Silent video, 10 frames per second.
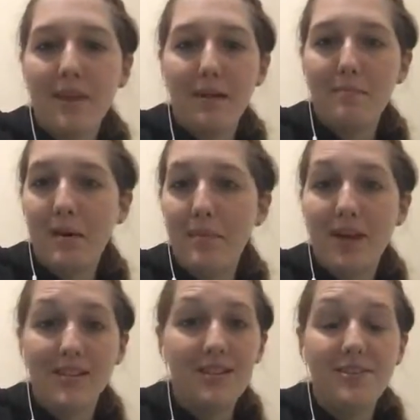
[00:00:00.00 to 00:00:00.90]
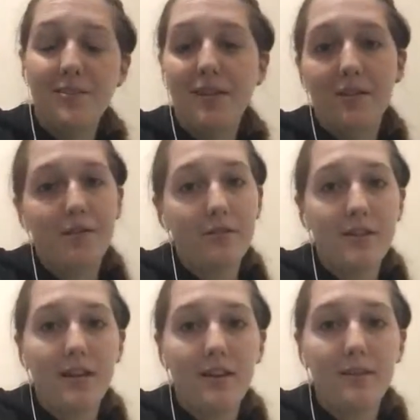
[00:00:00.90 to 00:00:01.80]
I'm not teaching you how to
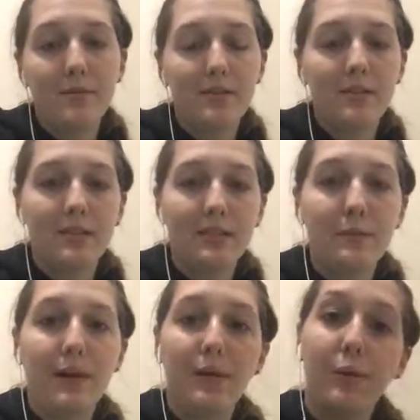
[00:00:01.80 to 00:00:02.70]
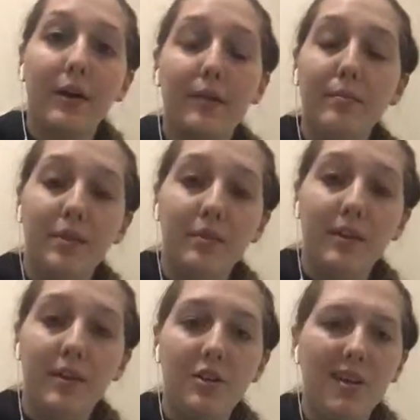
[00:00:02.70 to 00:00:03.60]
crochet. I'm just going to explain what I'm
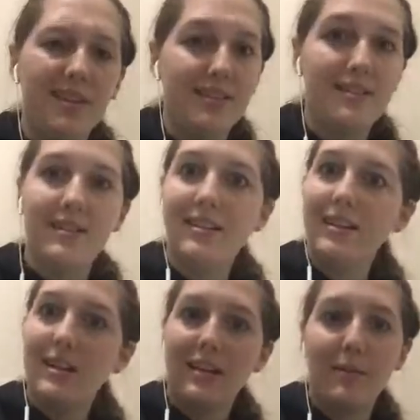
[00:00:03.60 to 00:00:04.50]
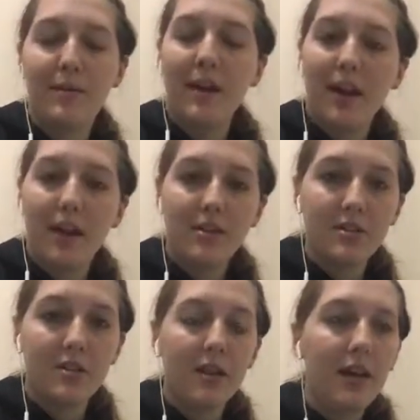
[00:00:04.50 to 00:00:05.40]
doing, and you get to see it and come into
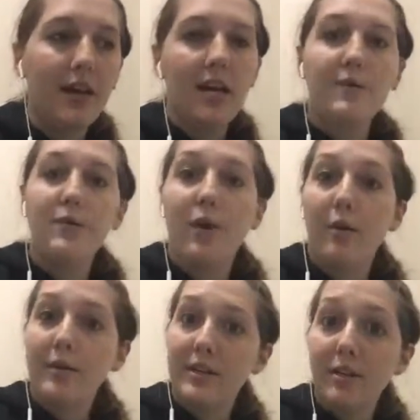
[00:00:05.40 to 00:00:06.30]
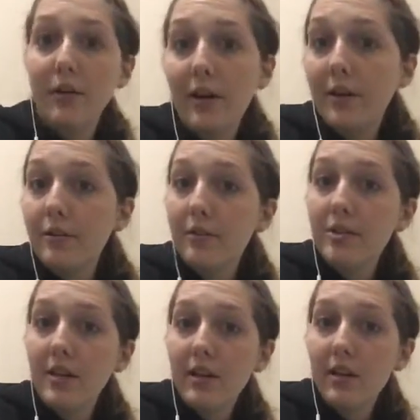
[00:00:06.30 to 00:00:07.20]
action. If you already know how to
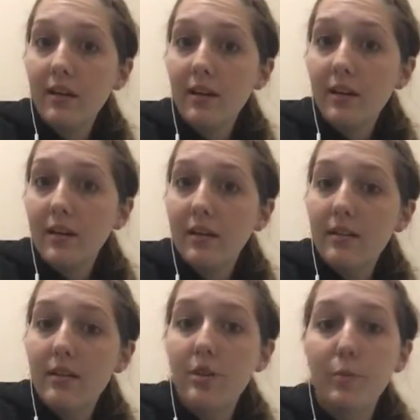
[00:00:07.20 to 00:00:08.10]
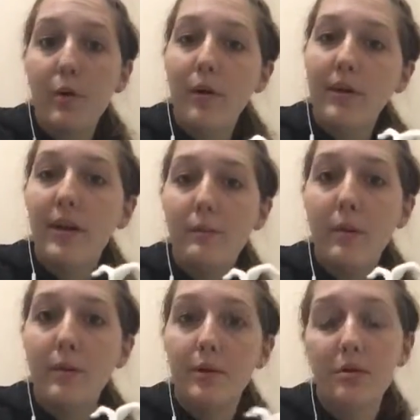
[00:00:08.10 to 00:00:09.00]
crochet, then you're probably going to be
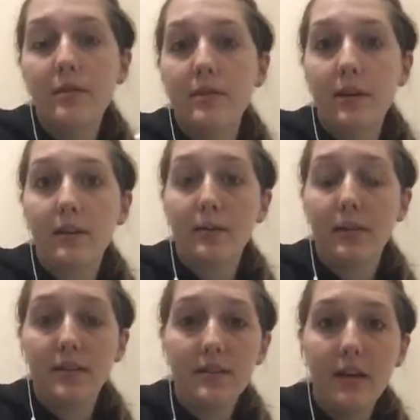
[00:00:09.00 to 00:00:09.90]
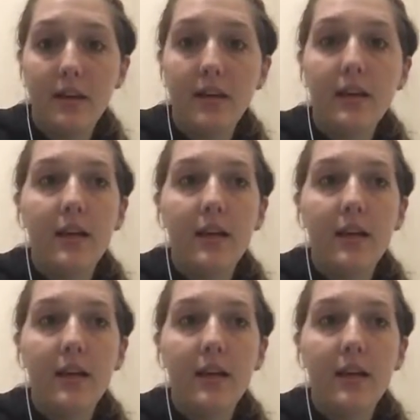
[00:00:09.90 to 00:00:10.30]
able to do exactly what I say.